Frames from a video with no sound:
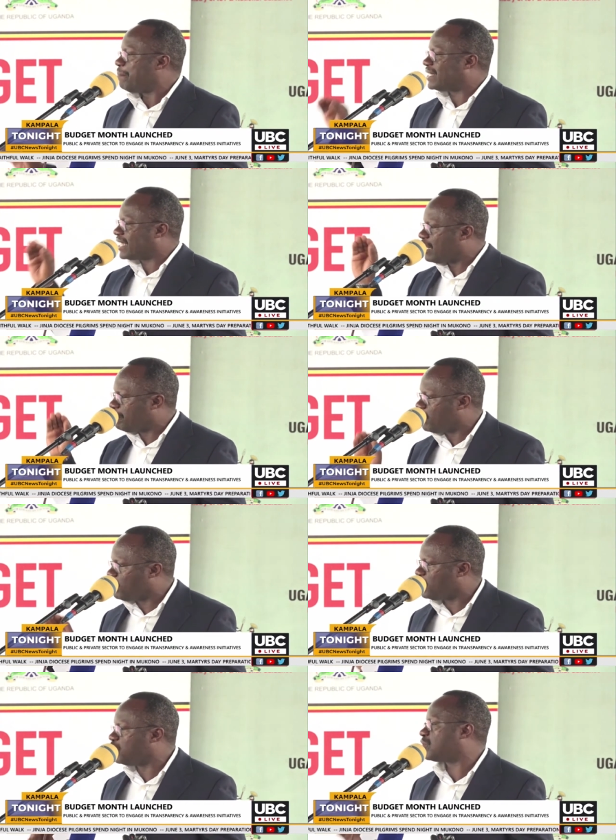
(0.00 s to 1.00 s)
but can be
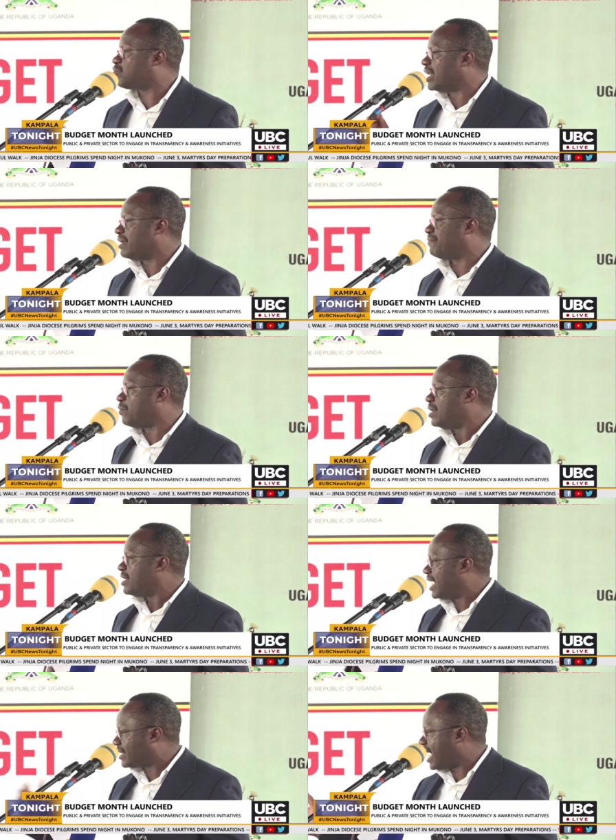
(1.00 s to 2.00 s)
reduced to a level
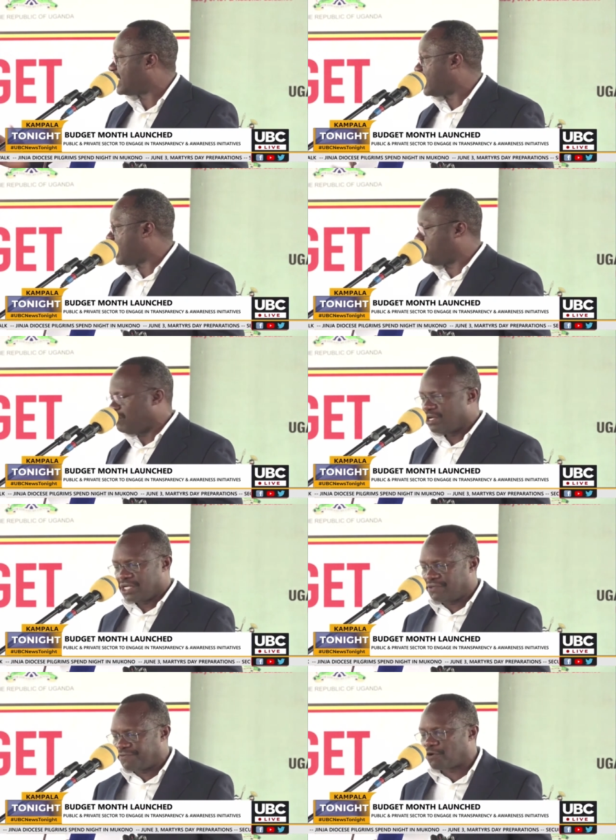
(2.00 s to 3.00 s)
that can allow
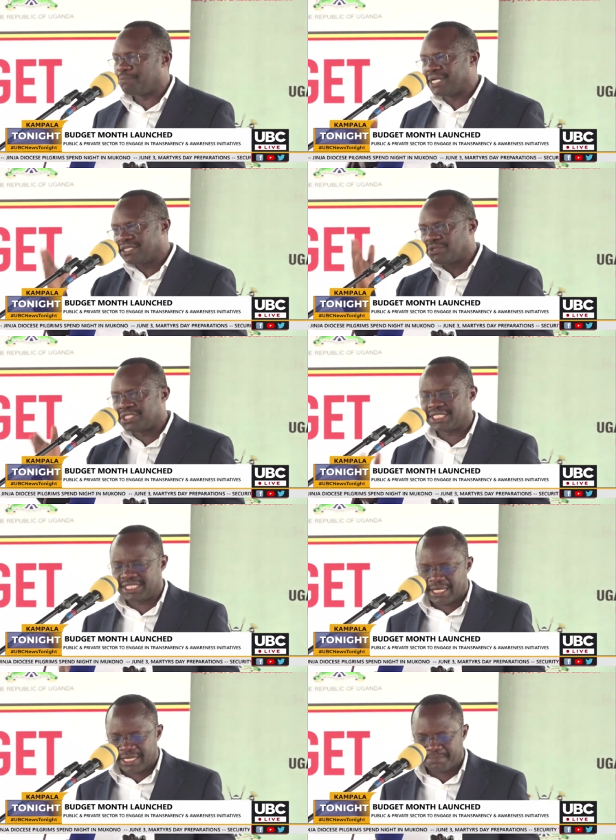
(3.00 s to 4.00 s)
development, which
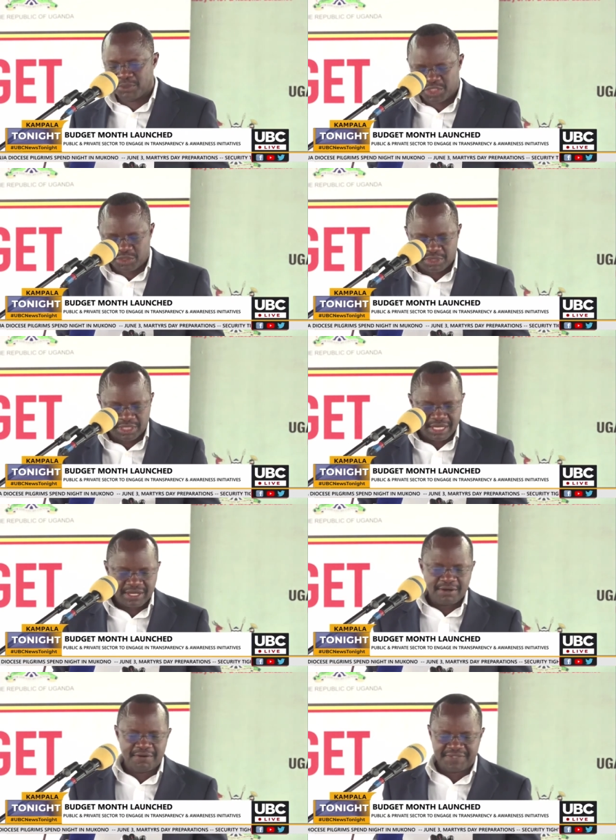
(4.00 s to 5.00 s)
is the position
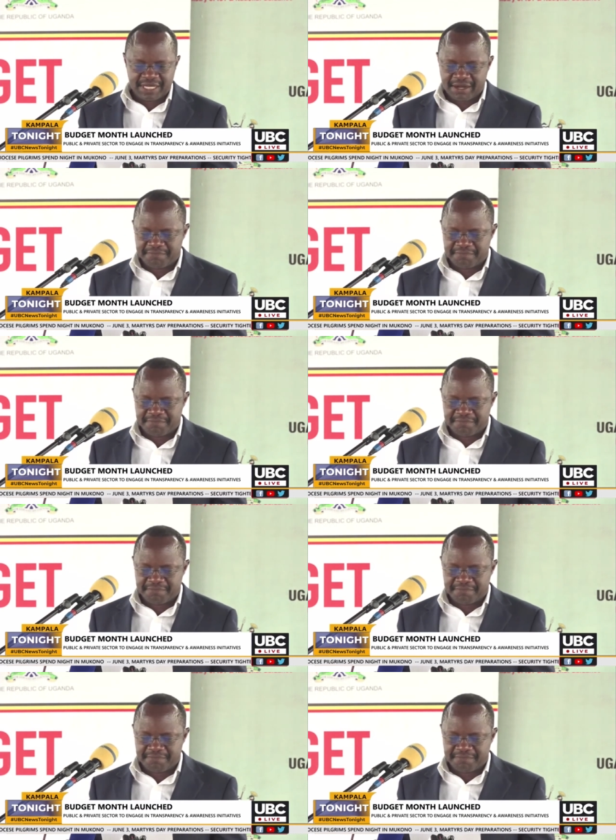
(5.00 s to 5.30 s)
of the